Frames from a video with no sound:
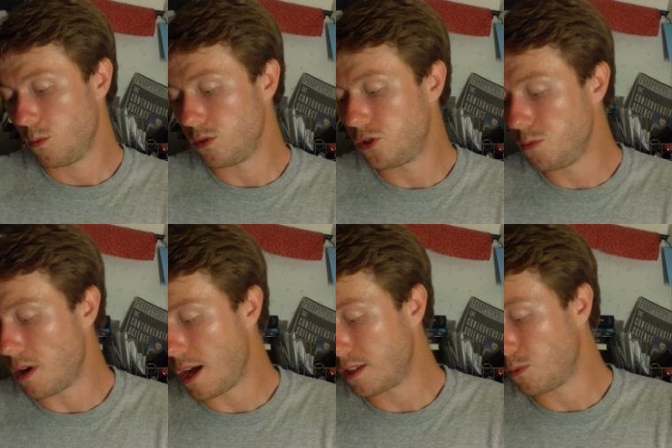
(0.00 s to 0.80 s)
When two
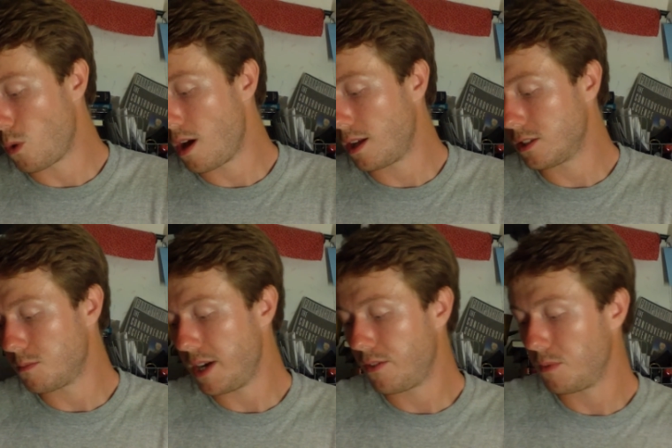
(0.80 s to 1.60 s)
wands
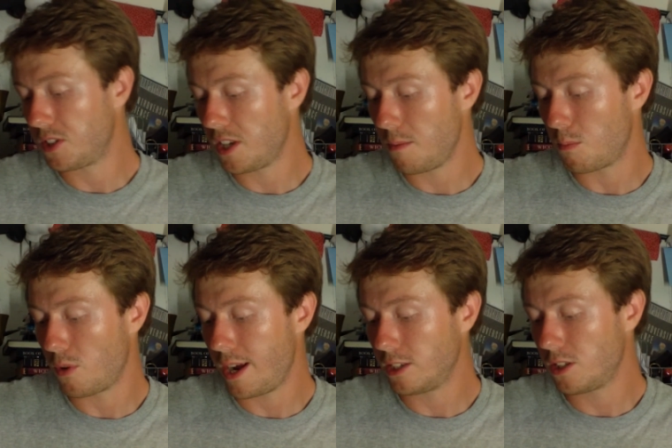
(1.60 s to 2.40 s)
are made from the same
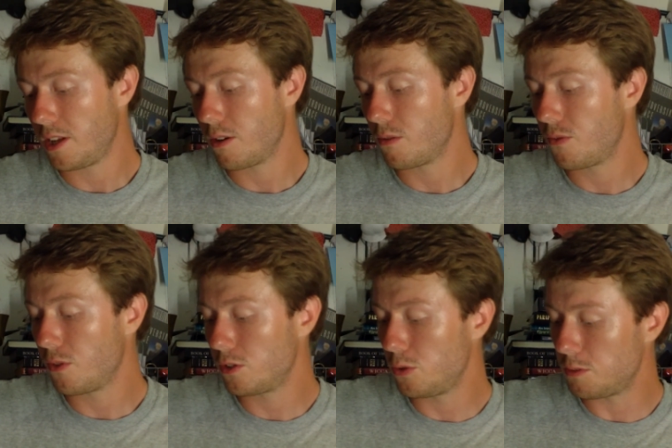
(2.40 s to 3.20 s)
branch, then they are
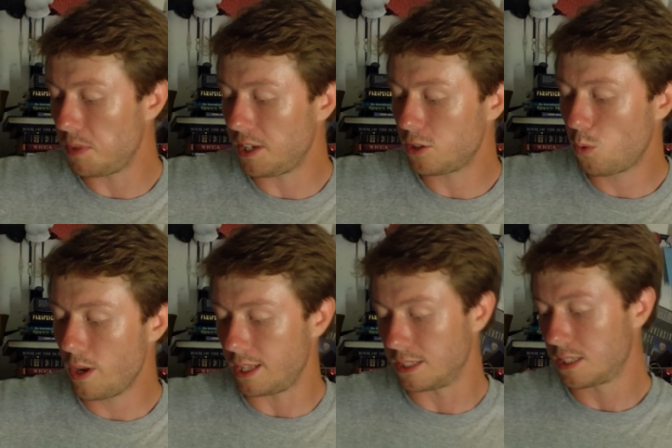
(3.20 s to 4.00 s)
referred to as being
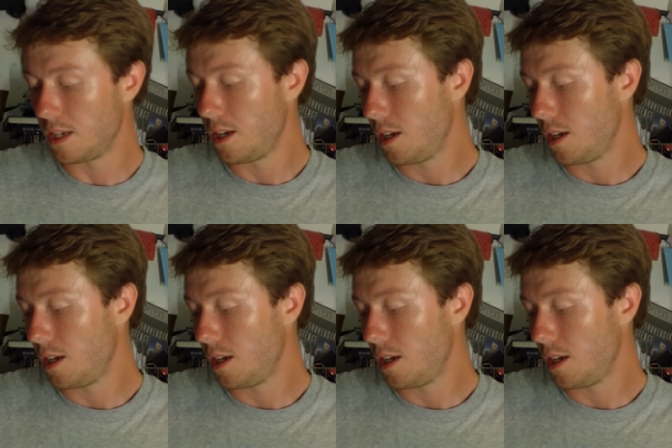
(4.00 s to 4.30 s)
twins.